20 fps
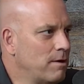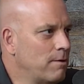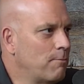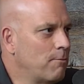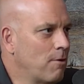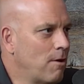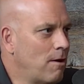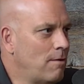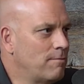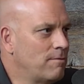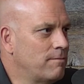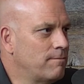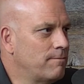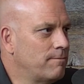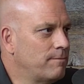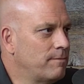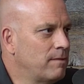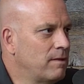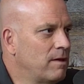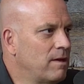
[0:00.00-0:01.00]
a problem.
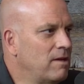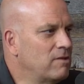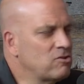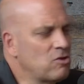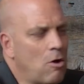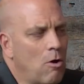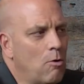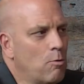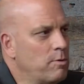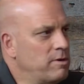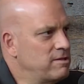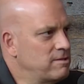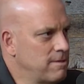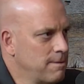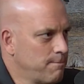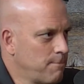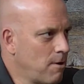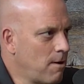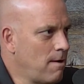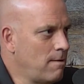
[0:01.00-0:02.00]
It's always the
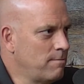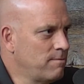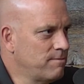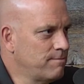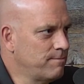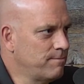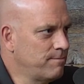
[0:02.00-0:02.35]
problem,